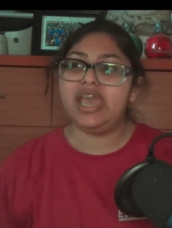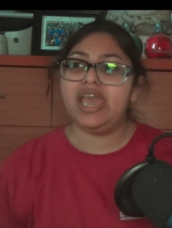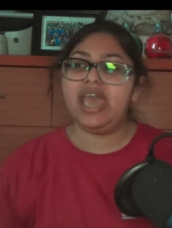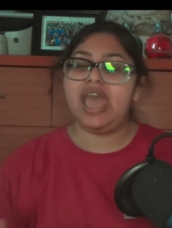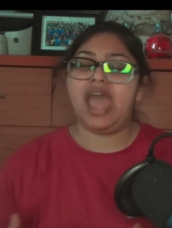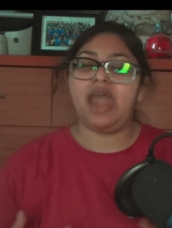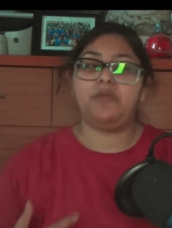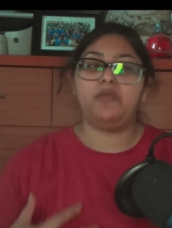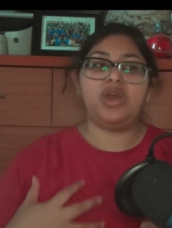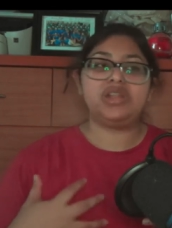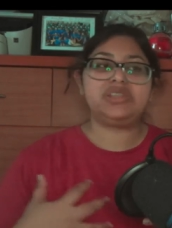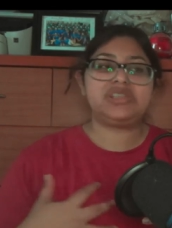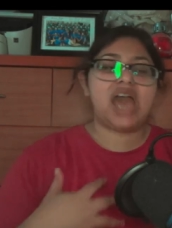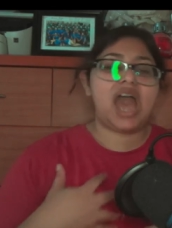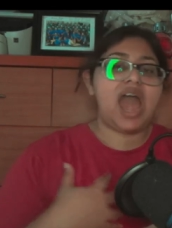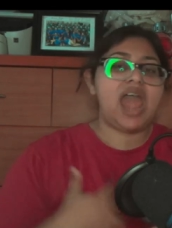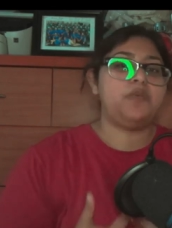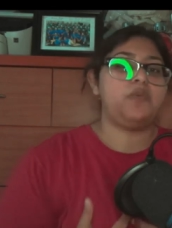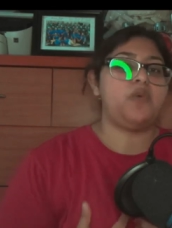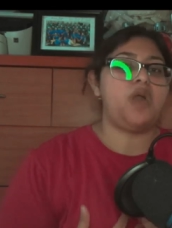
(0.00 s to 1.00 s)
And once
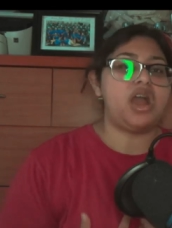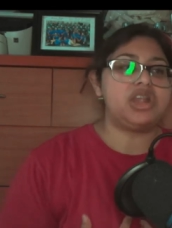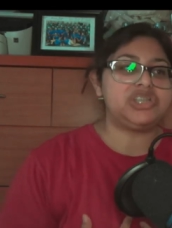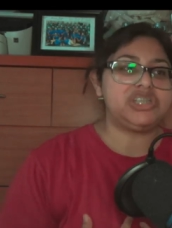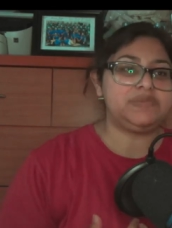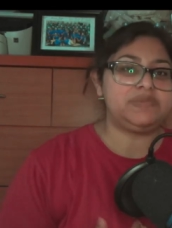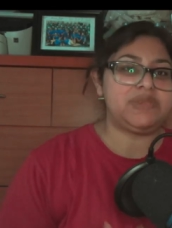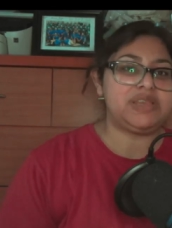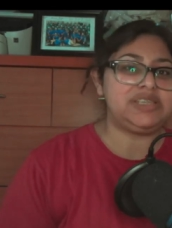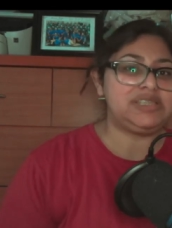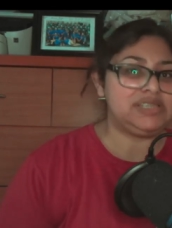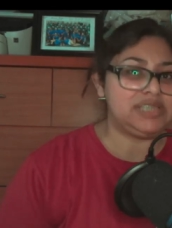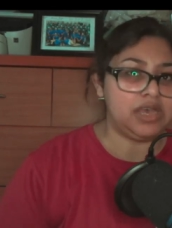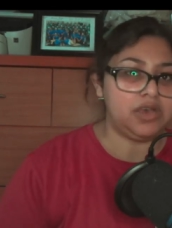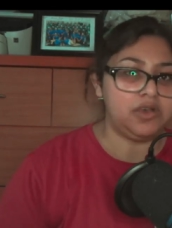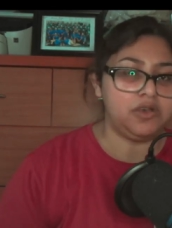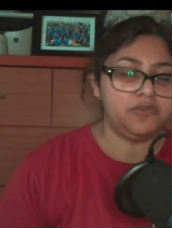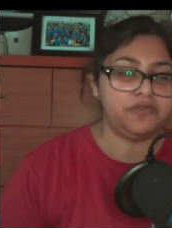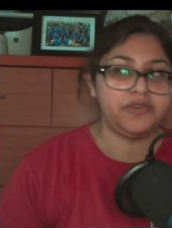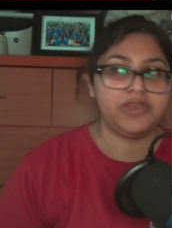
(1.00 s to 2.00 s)
I watched it
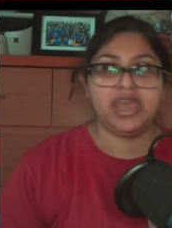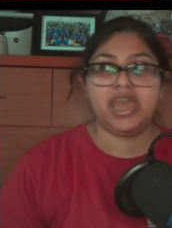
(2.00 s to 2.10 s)
myself,